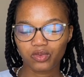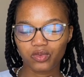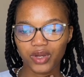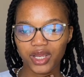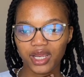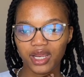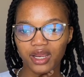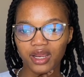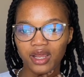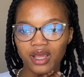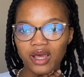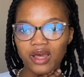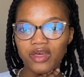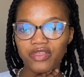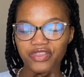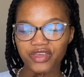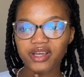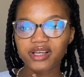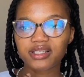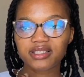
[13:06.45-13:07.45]
where
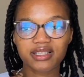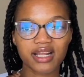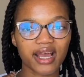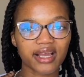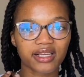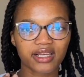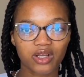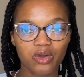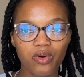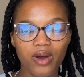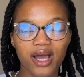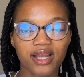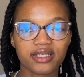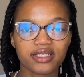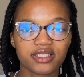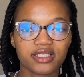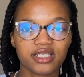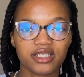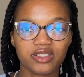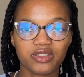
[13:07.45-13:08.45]
things like
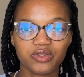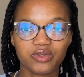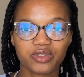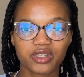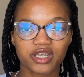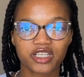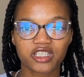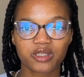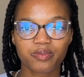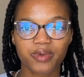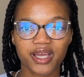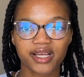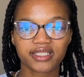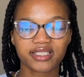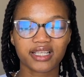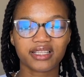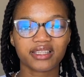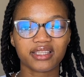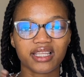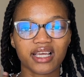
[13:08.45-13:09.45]
equality you'd expect
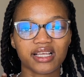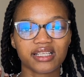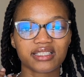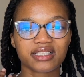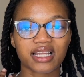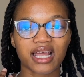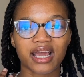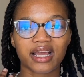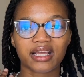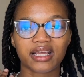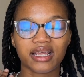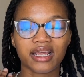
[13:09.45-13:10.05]
and things like